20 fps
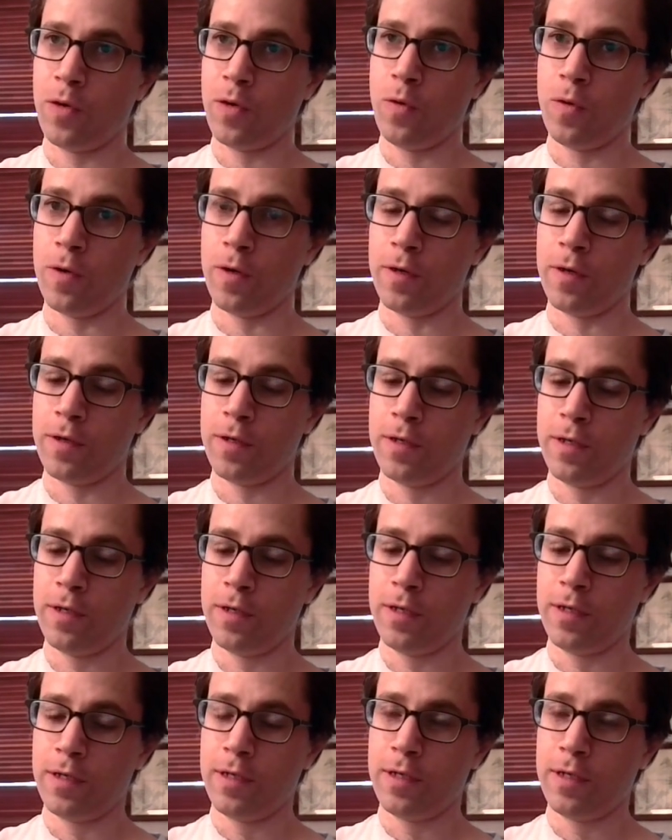chord,
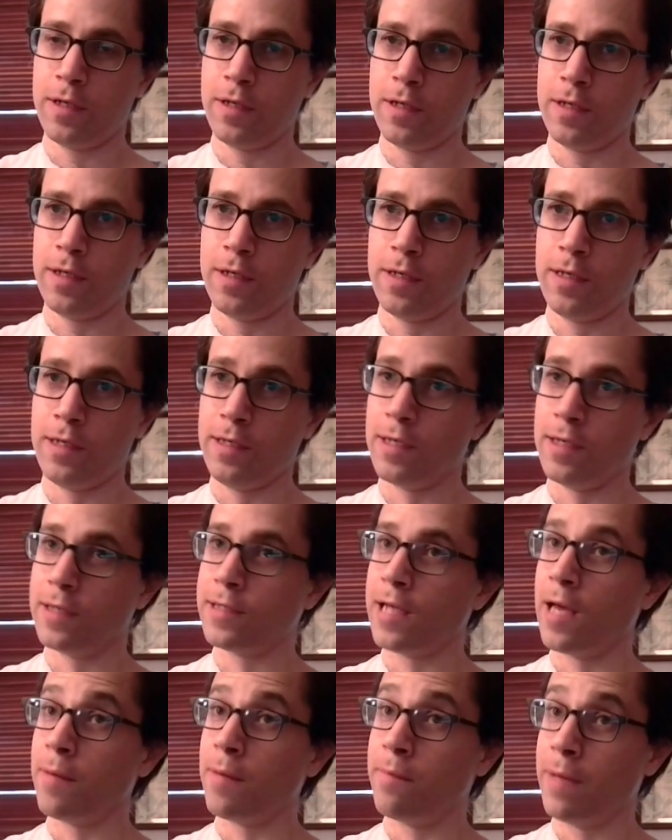he does
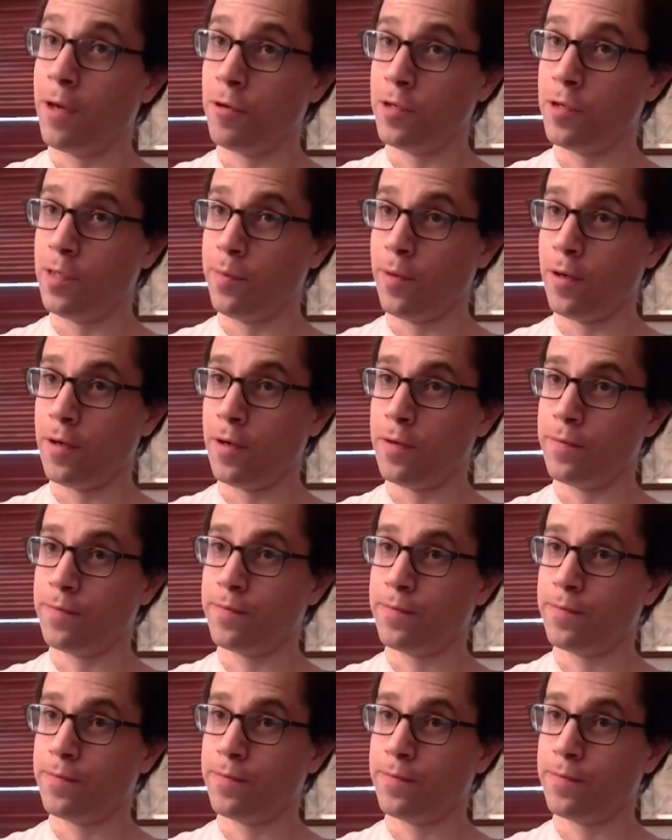that melody part.